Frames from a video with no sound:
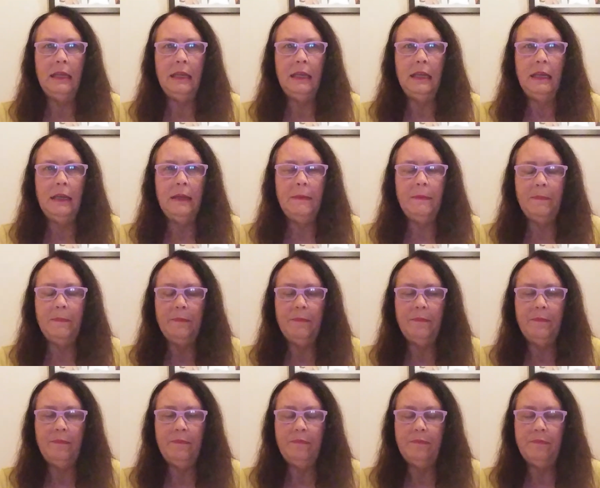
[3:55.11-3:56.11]

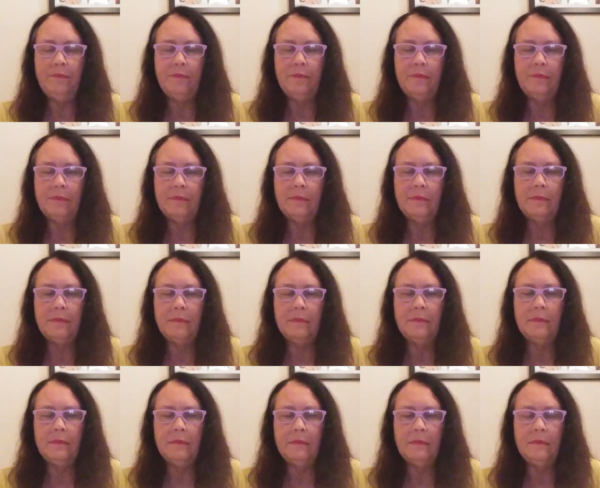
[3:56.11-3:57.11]

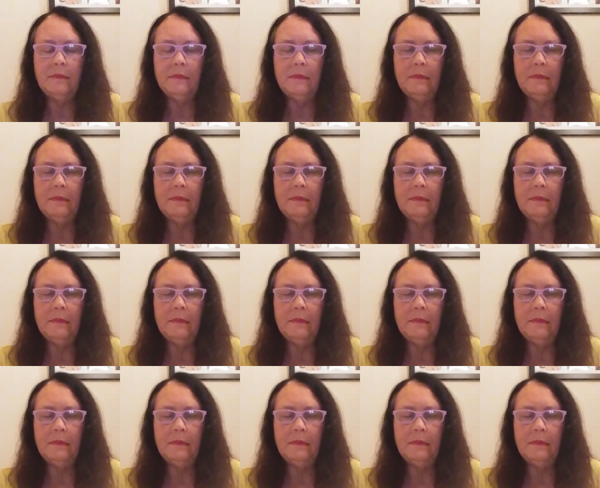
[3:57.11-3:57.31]
(silence)